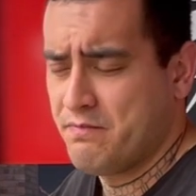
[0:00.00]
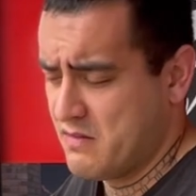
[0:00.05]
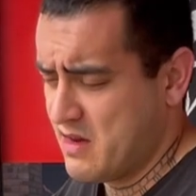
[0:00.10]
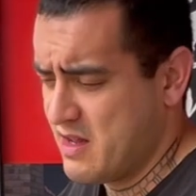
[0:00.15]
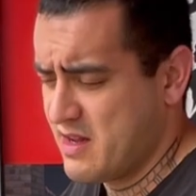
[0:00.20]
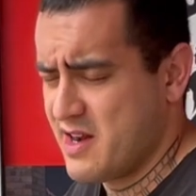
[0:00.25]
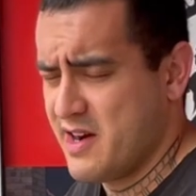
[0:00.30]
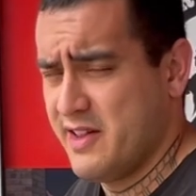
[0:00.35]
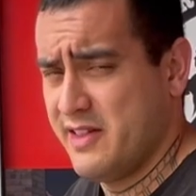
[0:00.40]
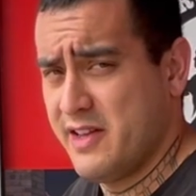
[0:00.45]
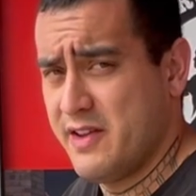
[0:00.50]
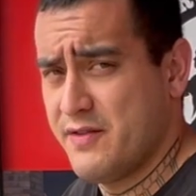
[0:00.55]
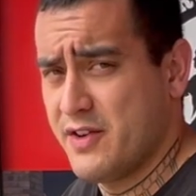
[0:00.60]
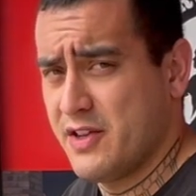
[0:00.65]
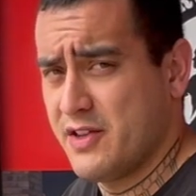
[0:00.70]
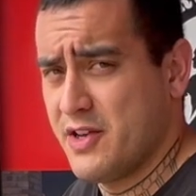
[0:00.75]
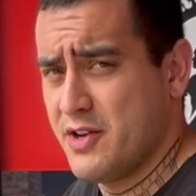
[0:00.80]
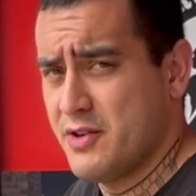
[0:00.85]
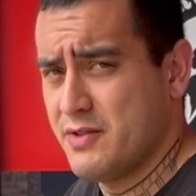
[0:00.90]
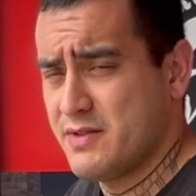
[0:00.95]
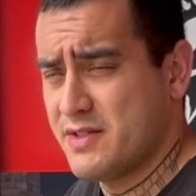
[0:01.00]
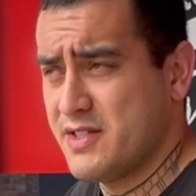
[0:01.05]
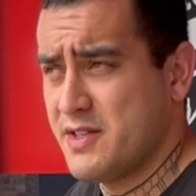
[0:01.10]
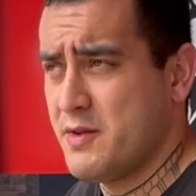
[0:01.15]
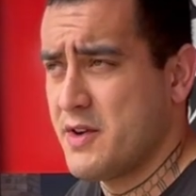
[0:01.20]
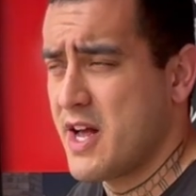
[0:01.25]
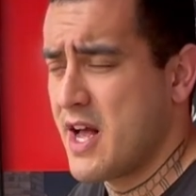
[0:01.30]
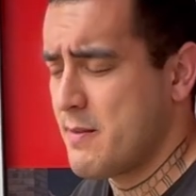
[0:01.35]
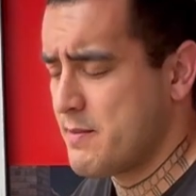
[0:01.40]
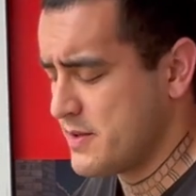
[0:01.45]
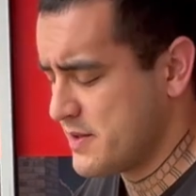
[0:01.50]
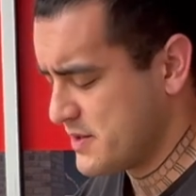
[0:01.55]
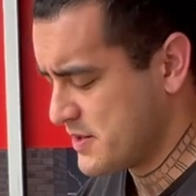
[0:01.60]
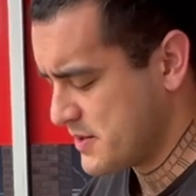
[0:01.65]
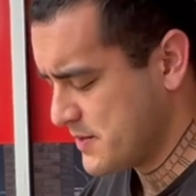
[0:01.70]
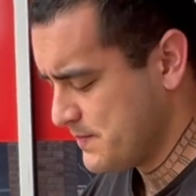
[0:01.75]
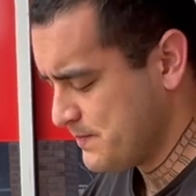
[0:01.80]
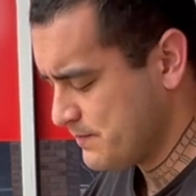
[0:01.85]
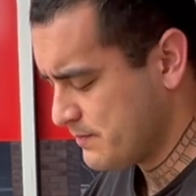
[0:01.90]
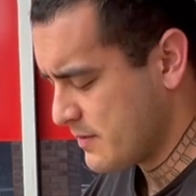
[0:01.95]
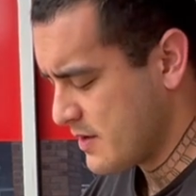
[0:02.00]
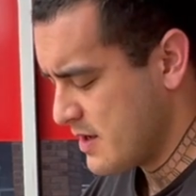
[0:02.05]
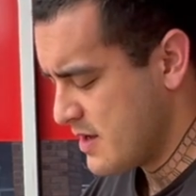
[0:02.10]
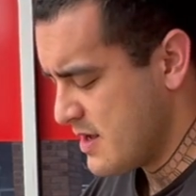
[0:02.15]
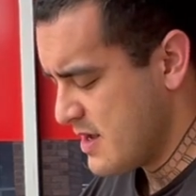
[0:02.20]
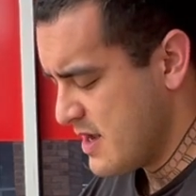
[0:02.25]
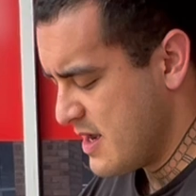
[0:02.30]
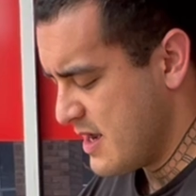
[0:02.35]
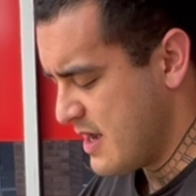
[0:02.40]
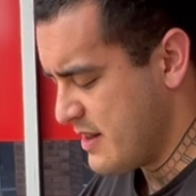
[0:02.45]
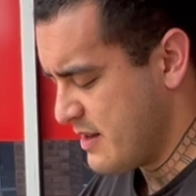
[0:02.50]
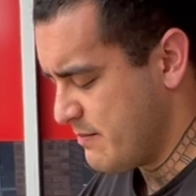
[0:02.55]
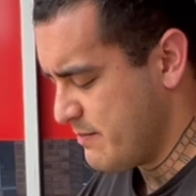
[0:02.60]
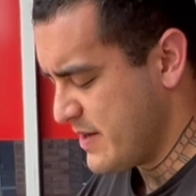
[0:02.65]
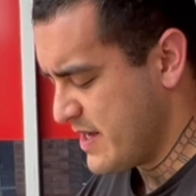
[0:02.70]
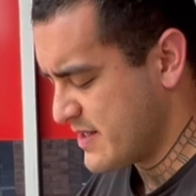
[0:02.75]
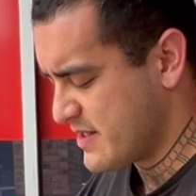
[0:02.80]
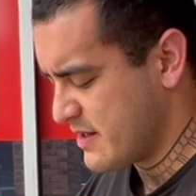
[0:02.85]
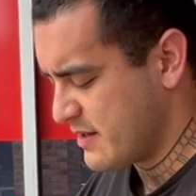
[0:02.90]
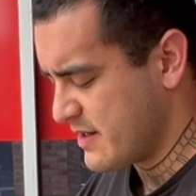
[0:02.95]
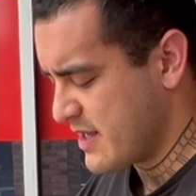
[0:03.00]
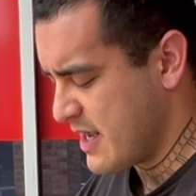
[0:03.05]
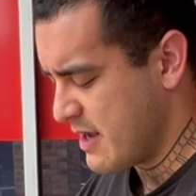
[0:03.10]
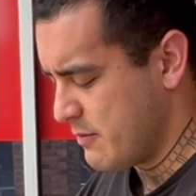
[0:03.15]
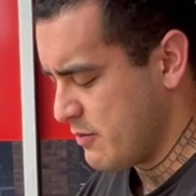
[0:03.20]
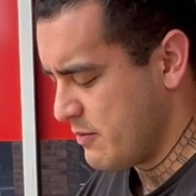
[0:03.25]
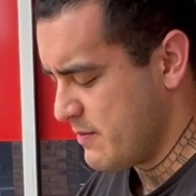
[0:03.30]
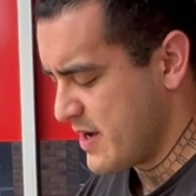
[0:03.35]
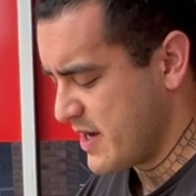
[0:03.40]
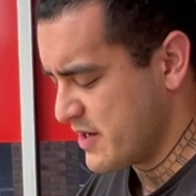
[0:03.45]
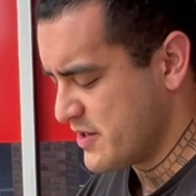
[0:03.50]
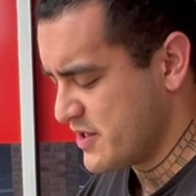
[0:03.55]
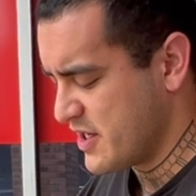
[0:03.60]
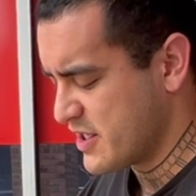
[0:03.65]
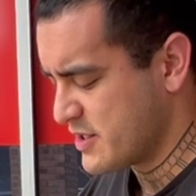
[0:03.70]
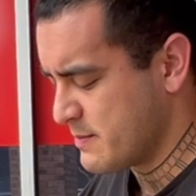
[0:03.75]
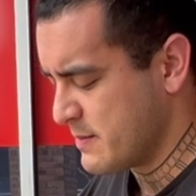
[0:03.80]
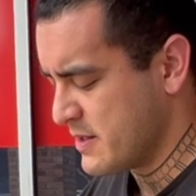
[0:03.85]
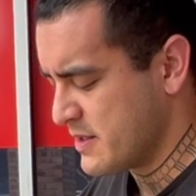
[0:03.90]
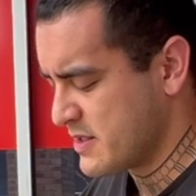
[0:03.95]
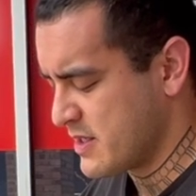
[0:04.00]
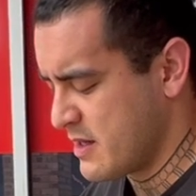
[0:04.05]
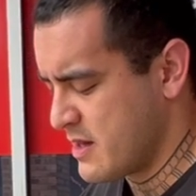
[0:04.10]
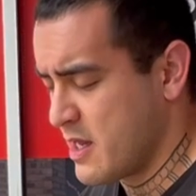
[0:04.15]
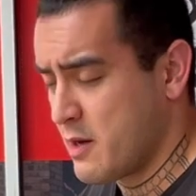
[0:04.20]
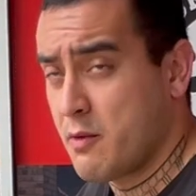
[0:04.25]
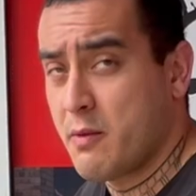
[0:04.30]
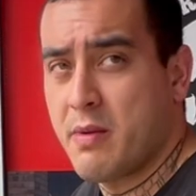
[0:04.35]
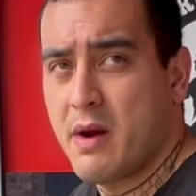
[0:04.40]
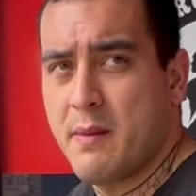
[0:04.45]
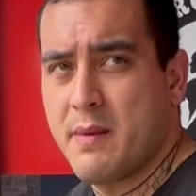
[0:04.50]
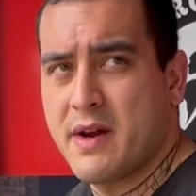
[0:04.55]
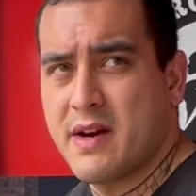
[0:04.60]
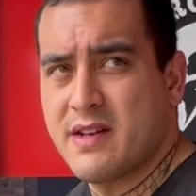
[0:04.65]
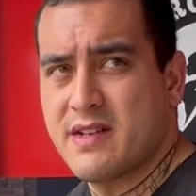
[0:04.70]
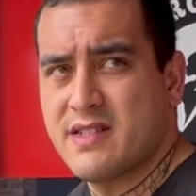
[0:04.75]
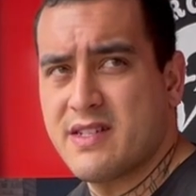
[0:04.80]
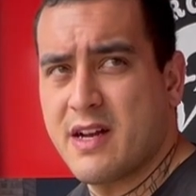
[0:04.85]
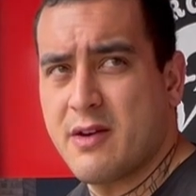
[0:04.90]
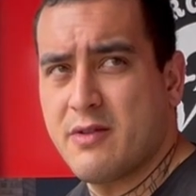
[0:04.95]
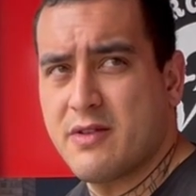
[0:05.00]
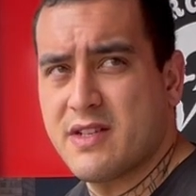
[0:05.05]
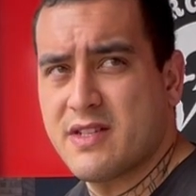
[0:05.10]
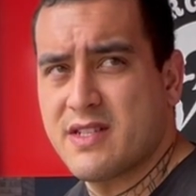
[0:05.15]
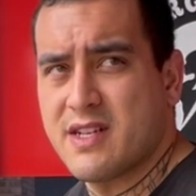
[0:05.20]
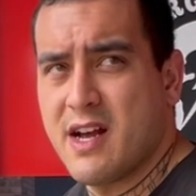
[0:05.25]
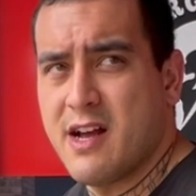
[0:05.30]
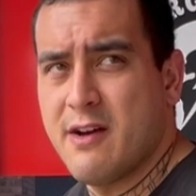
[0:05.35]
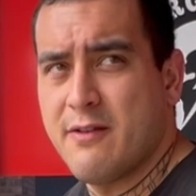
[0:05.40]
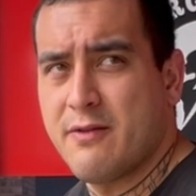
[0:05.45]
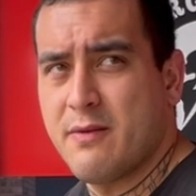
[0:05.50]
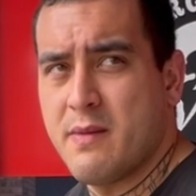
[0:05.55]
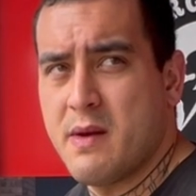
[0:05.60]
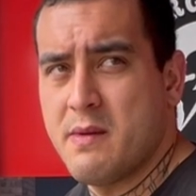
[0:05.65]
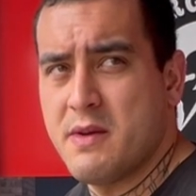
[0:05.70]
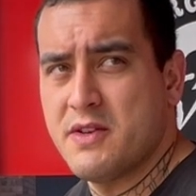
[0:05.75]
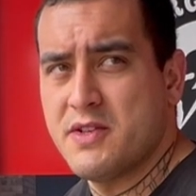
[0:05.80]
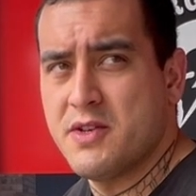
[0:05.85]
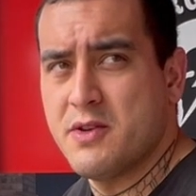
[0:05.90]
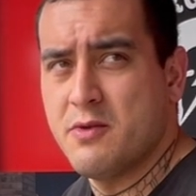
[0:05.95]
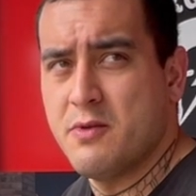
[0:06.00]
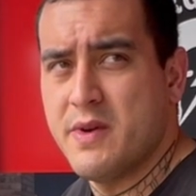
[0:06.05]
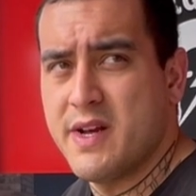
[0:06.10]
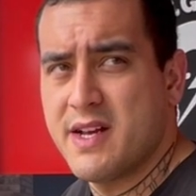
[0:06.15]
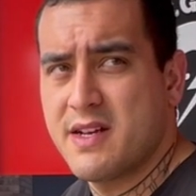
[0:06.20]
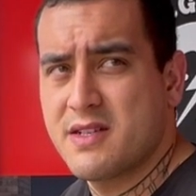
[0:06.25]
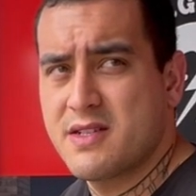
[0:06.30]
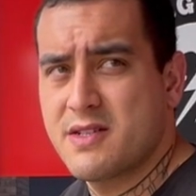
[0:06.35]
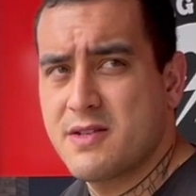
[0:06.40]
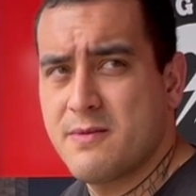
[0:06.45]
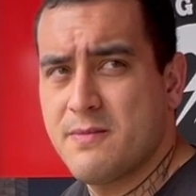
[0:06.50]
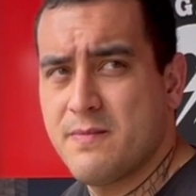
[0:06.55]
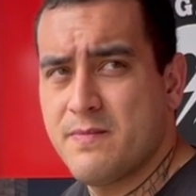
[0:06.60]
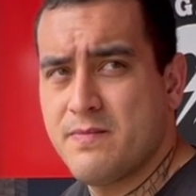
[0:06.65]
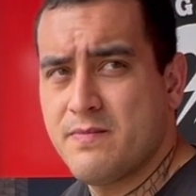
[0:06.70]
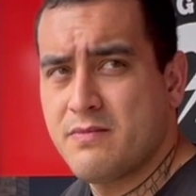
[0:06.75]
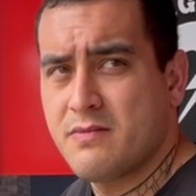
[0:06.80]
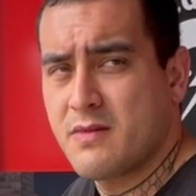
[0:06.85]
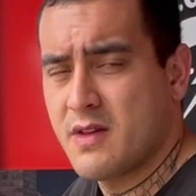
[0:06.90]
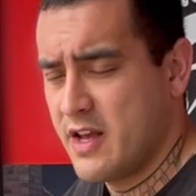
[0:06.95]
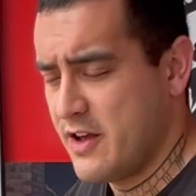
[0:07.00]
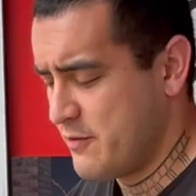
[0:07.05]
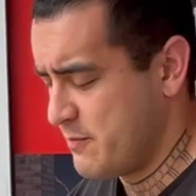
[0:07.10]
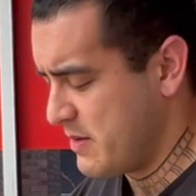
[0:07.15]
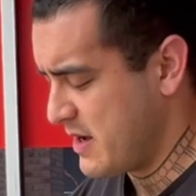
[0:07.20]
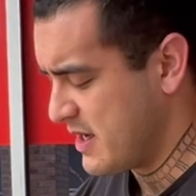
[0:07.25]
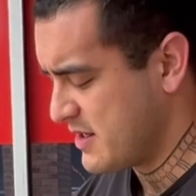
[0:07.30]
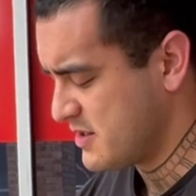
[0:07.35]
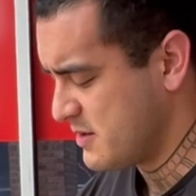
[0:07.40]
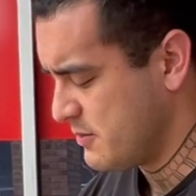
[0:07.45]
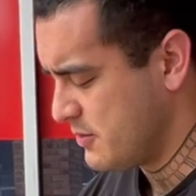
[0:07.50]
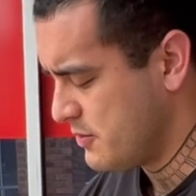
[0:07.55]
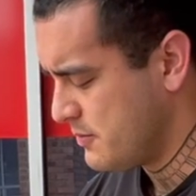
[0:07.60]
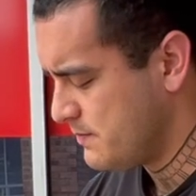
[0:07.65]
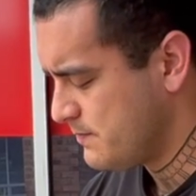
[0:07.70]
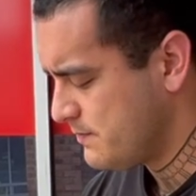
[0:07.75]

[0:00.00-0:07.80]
Kind of leave it alone, see what happens. And then based on that, we'll make adjustments. I think we're probably going to stick with this diet for maybe 2 weeks, if possible.